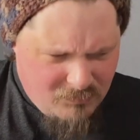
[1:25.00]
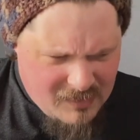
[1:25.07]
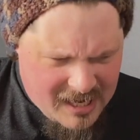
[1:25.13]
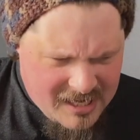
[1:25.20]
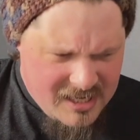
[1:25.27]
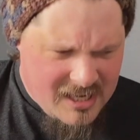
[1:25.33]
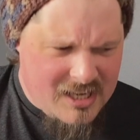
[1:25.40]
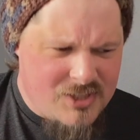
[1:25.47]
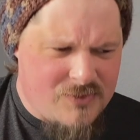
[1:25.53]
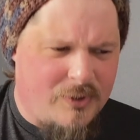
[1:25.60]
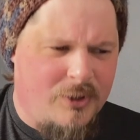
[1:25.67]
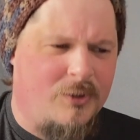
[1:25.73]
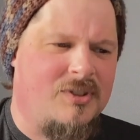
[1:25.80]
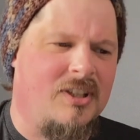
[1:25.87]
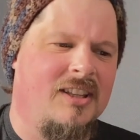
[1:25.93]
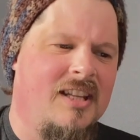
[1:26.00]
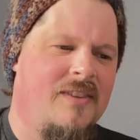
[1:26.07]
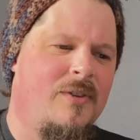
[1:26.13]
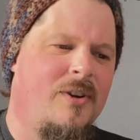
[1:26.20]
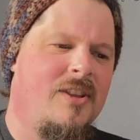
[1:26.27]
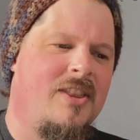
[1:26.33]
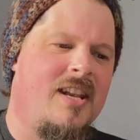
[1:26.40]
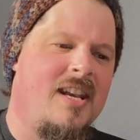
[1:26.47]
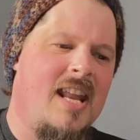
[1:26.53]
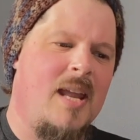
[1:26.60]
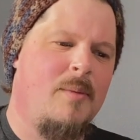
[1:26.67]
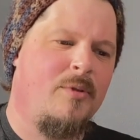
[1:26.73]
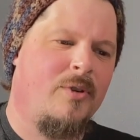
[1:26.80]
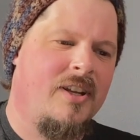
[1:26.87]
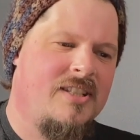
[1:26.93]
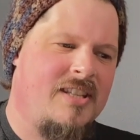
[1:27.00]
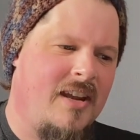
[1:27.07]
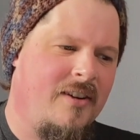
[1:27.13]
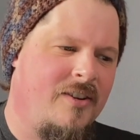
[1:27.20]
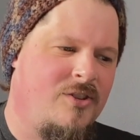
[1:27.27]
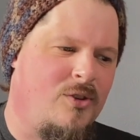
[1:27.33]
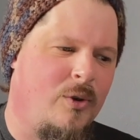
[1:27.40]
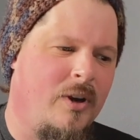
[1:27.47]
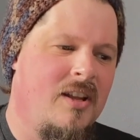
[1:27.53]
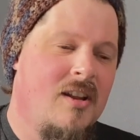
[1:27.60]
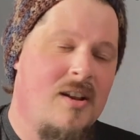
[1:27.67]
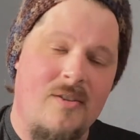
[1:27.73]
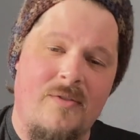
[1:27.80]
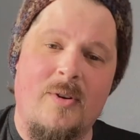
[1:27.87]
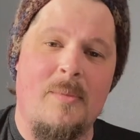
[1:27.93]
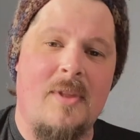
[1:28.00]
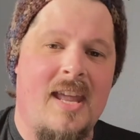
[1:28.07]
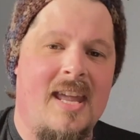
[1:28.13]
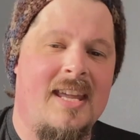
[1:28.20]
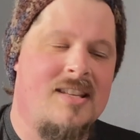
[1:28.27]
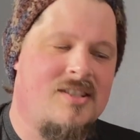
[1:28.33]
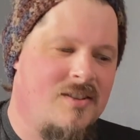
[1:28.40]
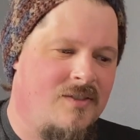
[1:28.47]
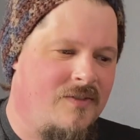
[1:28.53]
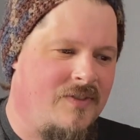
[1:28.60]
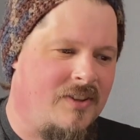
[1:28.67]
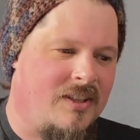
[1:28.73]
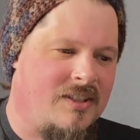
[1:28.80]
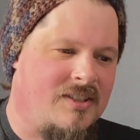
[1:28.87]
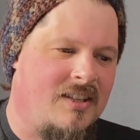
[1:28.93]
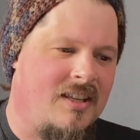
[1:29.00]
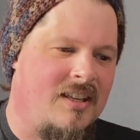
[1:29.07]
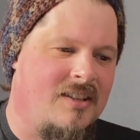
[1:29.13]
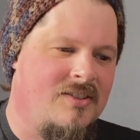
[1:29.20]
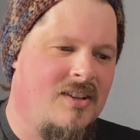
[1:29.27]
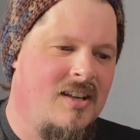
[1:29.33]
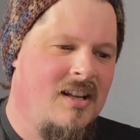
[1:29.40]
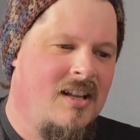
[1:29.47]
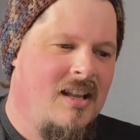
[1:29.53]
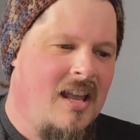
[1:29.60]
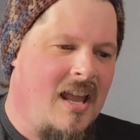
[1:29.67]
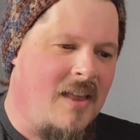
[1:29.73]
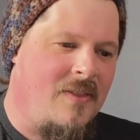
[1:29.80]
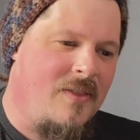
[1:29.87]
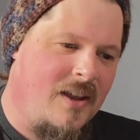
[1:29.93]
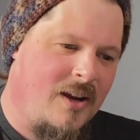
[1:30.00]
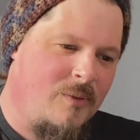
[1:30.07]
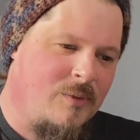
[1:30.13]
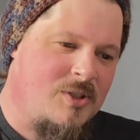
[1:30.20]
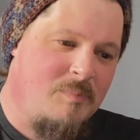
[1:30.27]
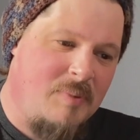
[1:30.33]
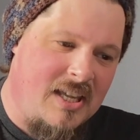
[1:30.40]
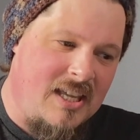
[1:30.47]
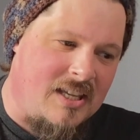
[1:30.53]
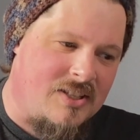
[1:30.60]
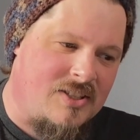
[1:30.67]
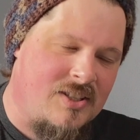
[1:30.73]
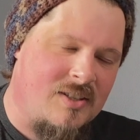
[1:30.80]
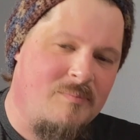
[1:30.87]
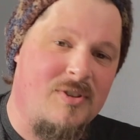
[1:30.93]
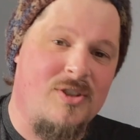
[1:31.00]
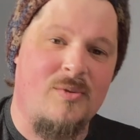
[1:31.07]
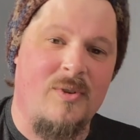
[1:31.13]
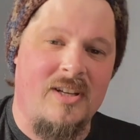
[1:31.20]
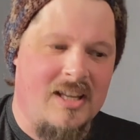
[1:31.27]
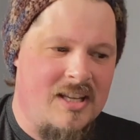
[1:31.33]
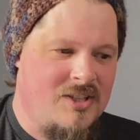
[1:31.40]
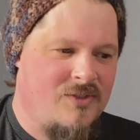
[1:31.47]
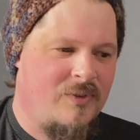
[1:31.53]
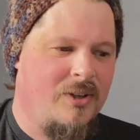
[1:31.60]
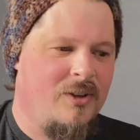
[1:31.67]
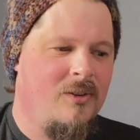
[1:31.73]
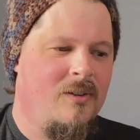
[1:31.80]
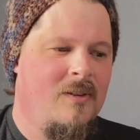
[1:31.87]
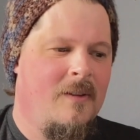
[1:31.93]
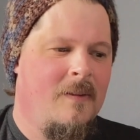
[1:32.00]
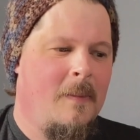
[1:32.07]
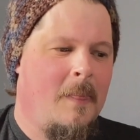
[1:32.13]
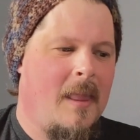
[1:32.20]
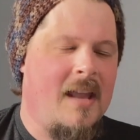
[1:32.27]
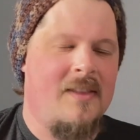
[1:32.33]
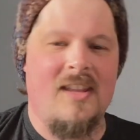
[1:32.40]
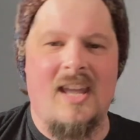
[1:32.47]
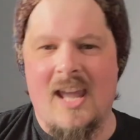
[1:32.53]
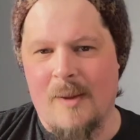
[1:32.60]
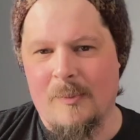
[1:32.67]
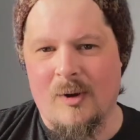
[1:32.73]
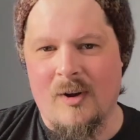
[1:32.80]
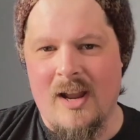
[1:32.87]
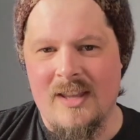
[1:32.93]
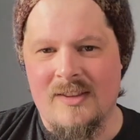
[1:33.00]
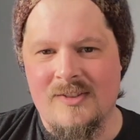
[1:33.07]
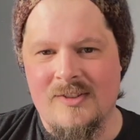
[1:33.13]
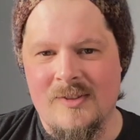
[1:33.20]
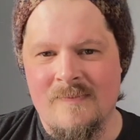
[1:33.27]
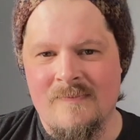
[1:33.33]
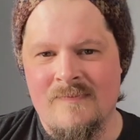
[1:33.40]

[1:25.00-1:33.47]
And Israel delivered the neighboring territory from the hands of the Philistines. And there was peace between Israel and the Amorites.